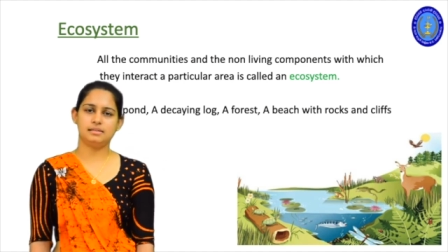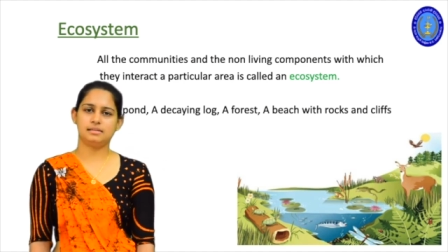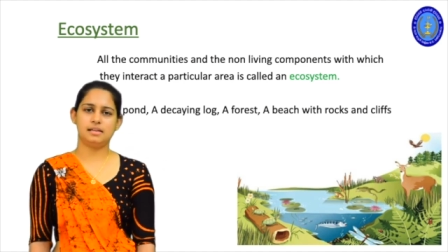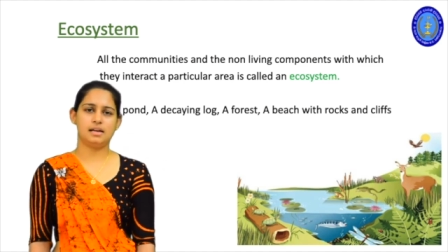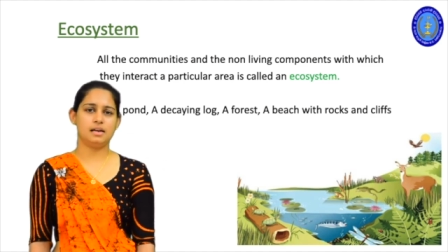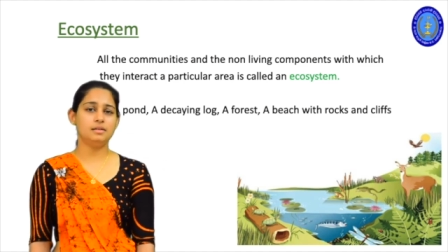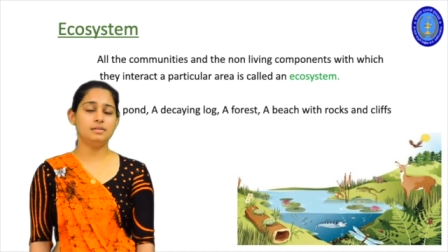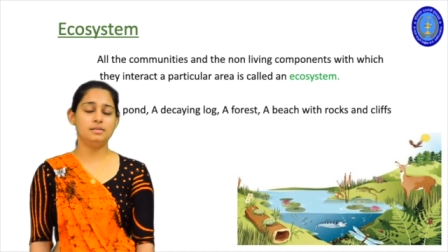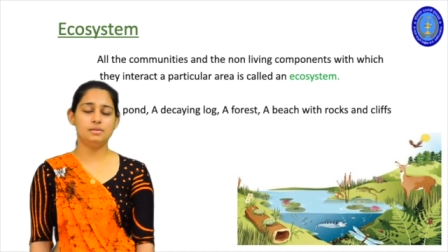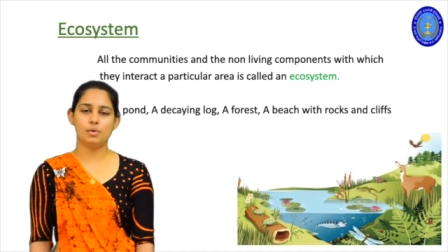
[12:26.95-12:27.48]
There
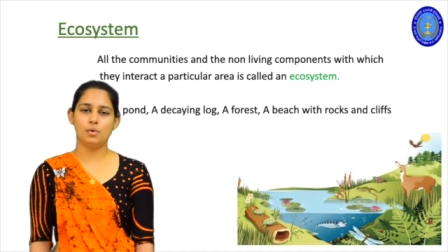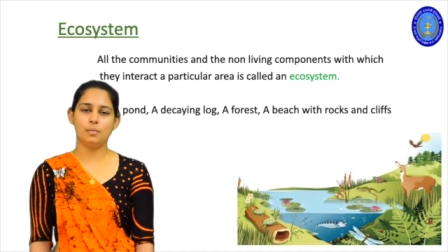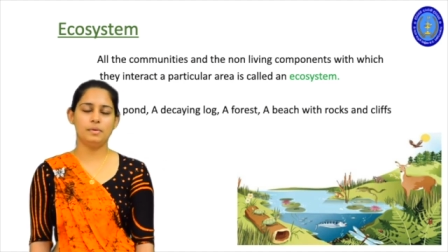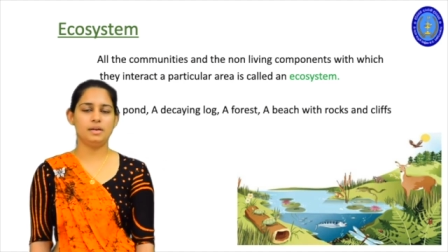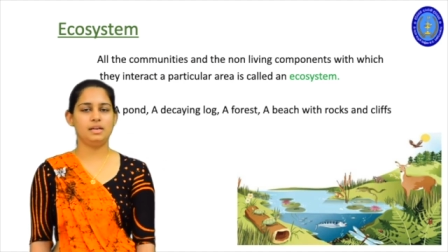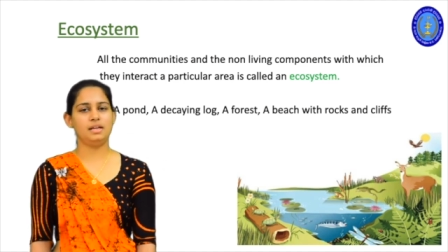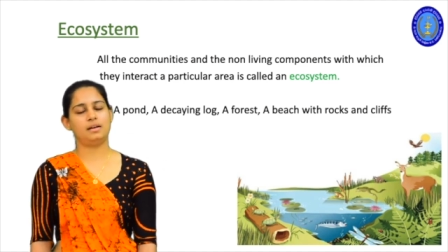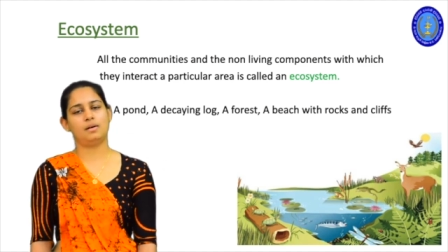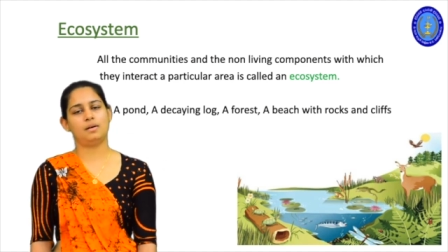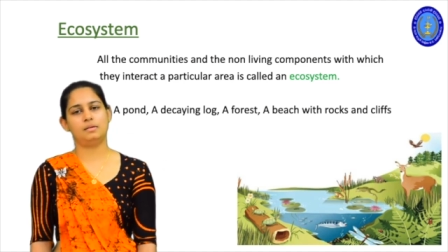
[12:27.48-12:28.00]
are so
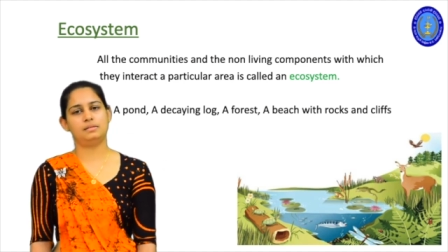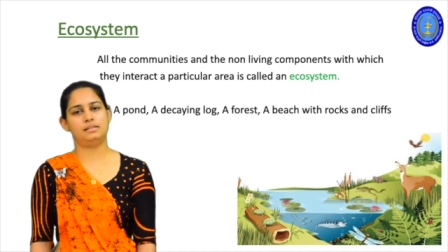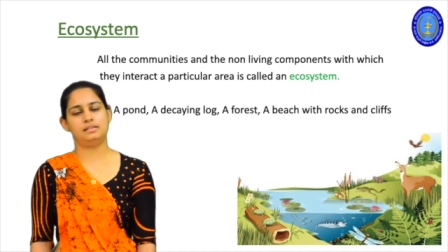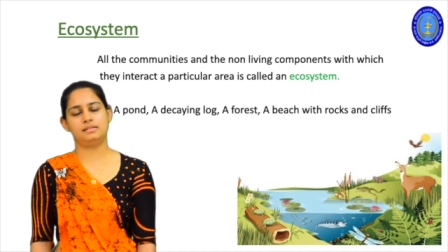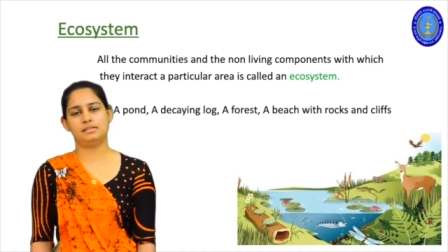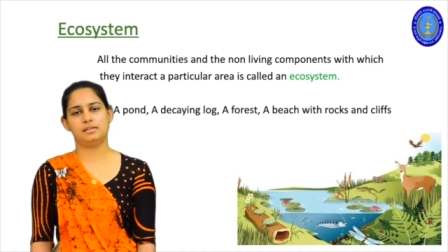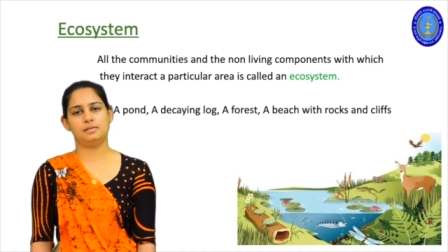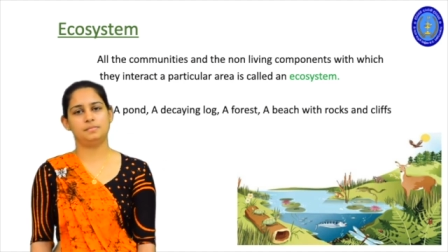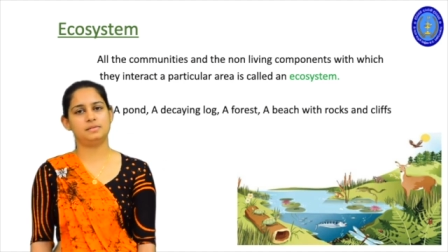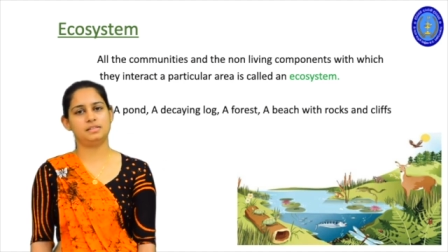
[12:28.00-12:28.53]
many
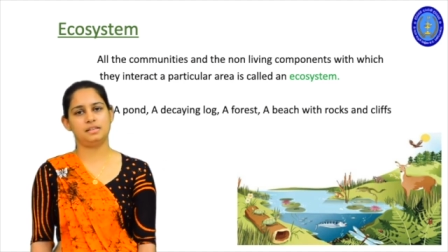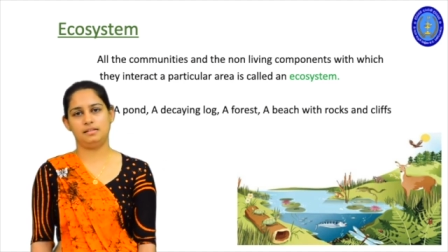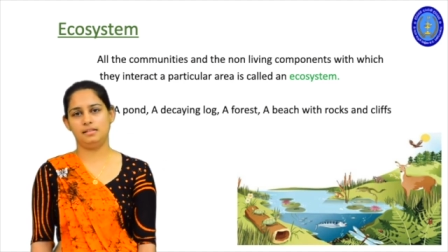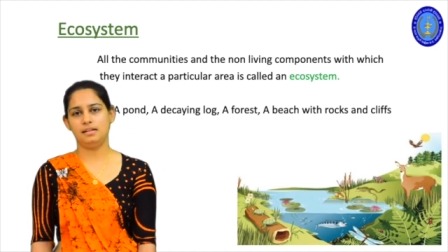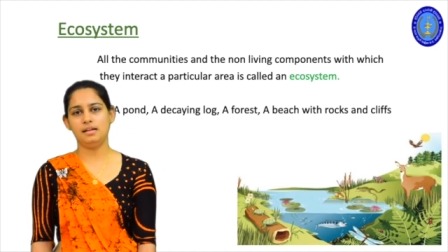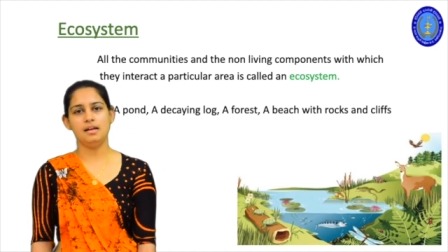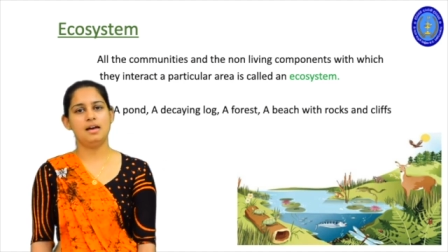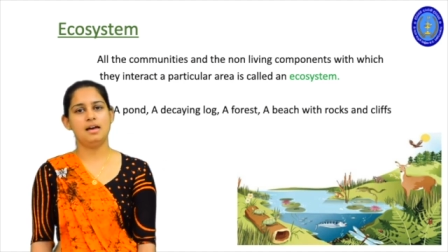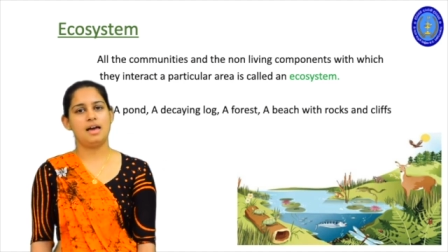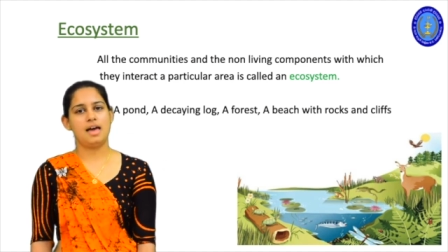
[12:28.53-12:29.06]
ecosystems in the
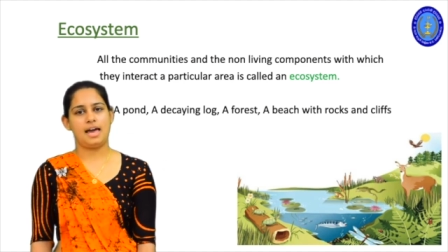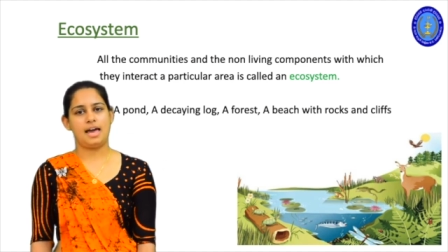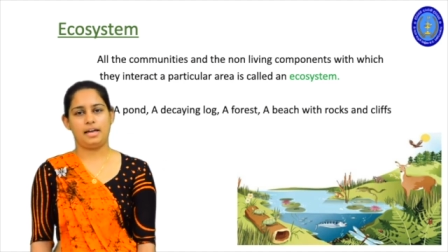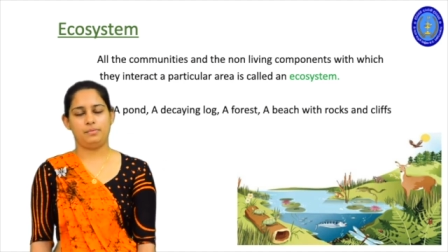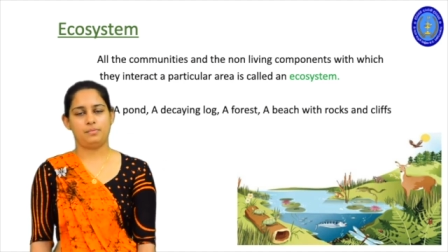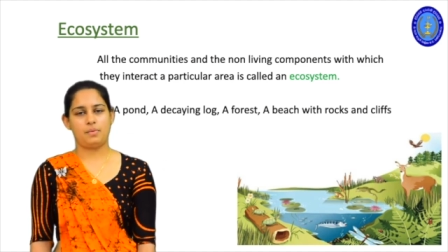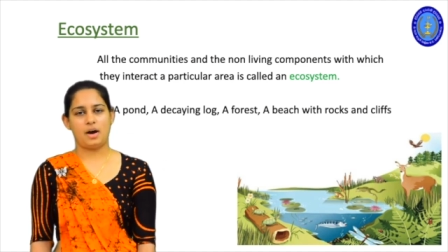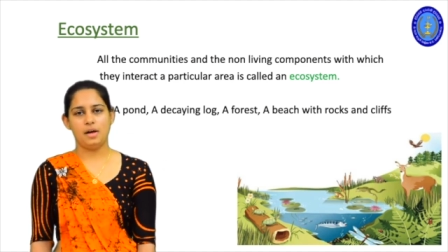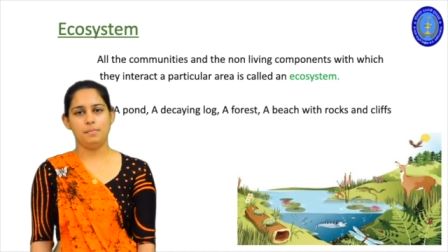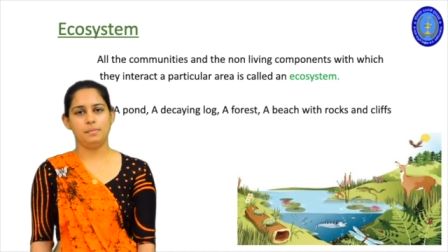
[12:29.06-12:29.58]

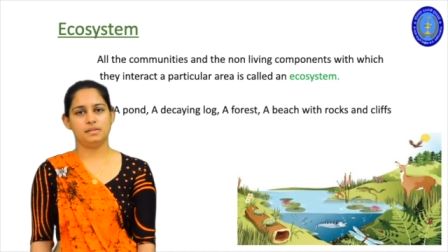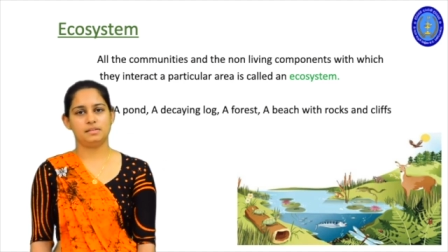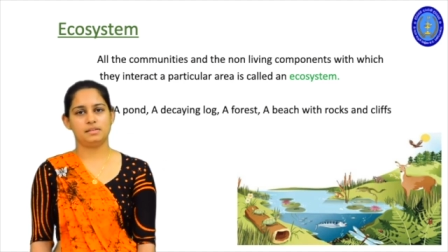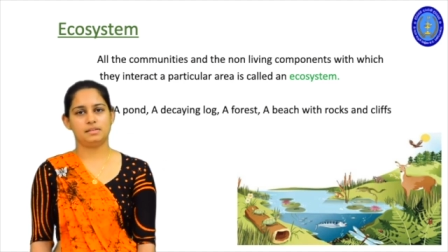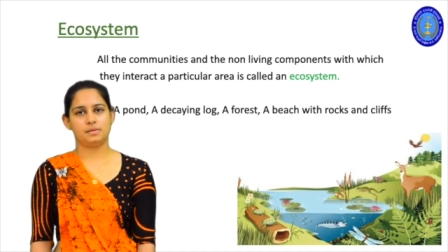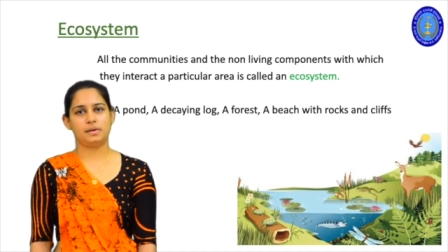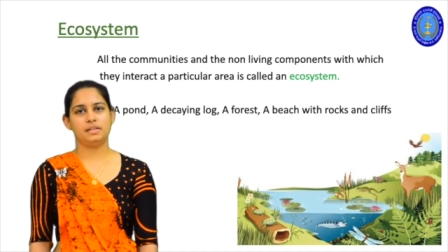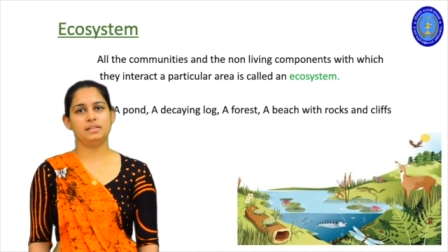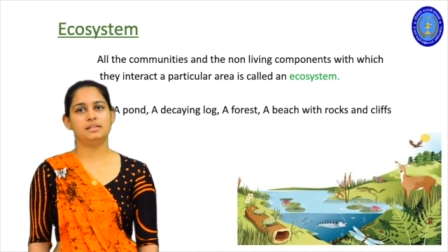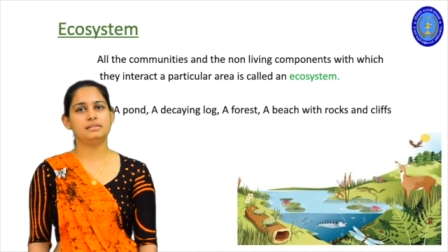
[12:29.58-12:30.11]
environment. So
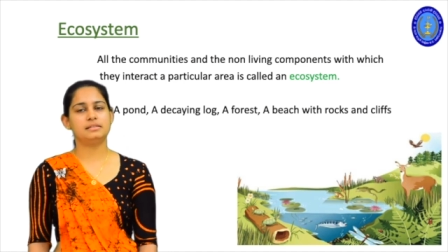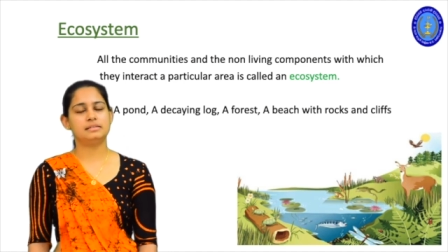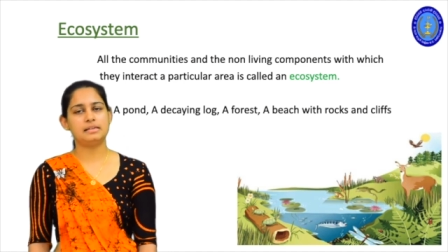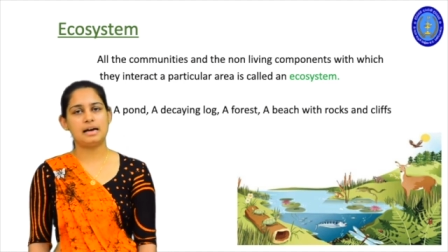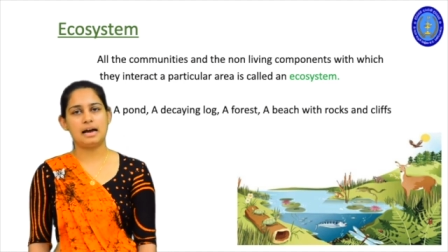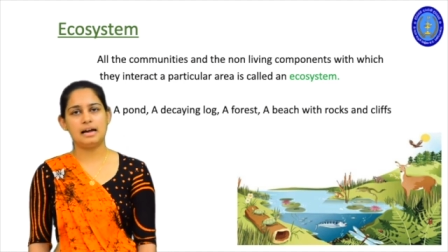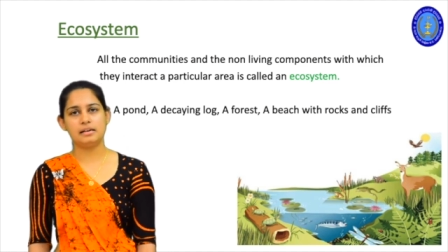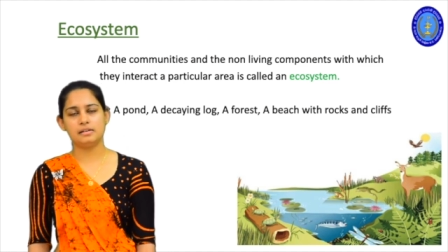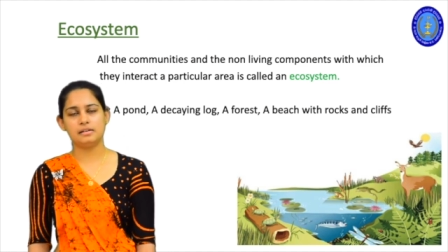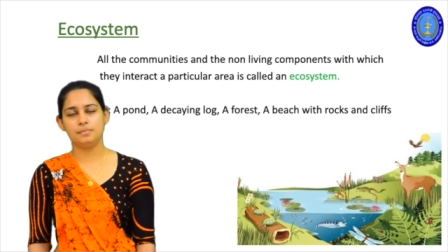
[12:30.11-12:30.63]
in this
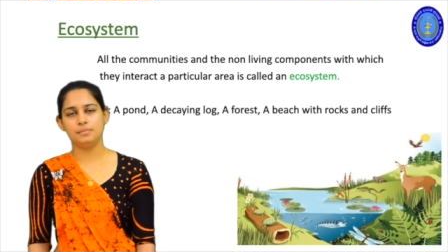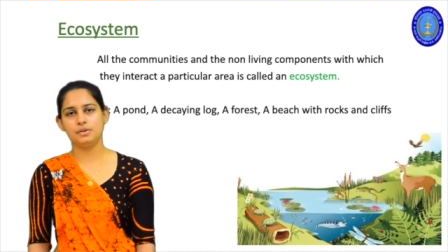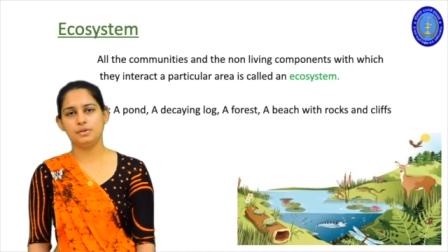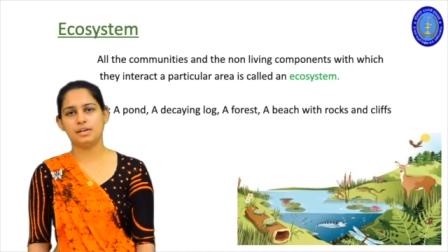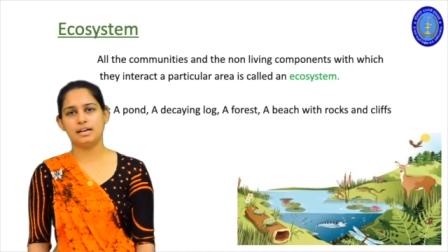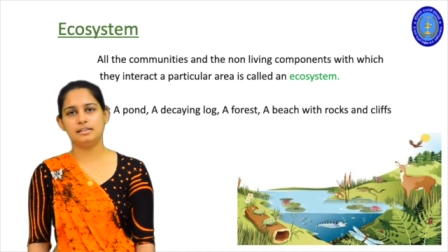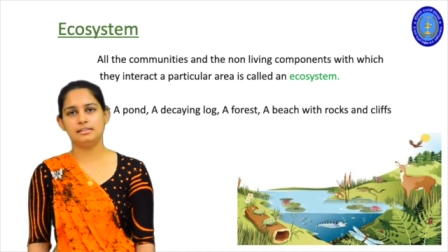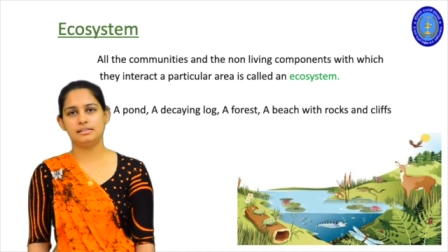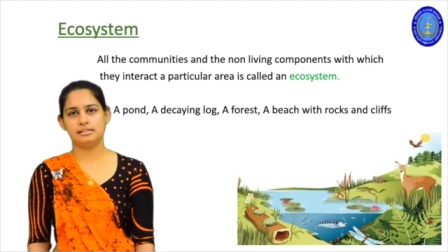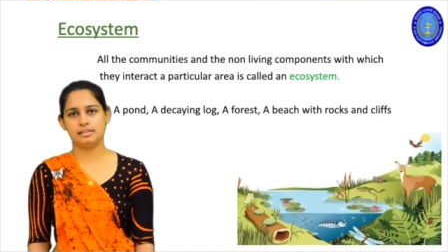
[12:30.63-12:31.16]
diagram you
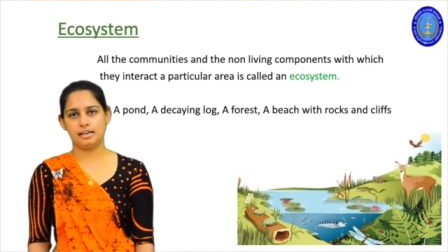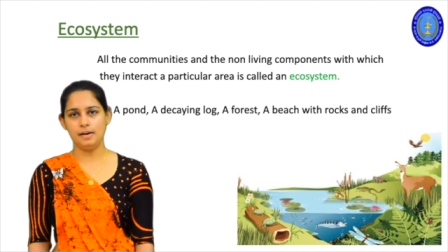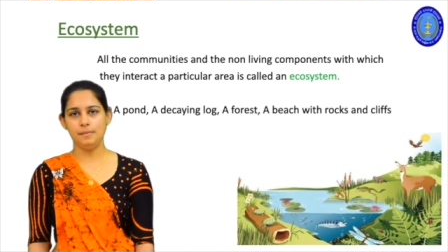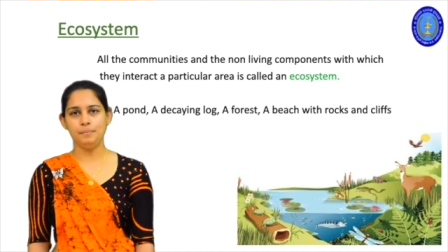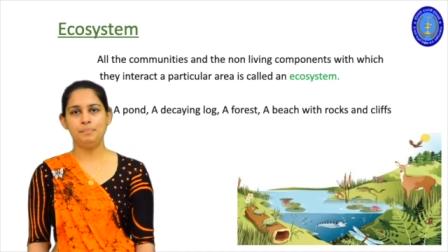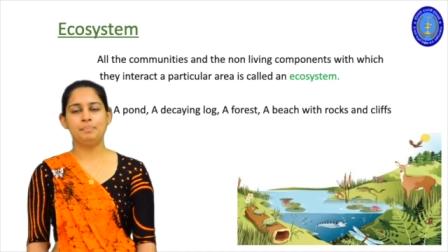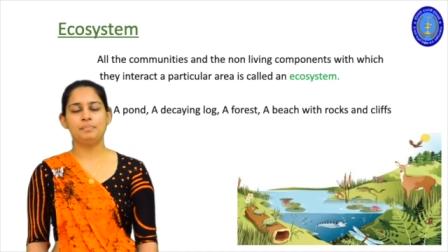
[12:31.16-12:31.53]
can see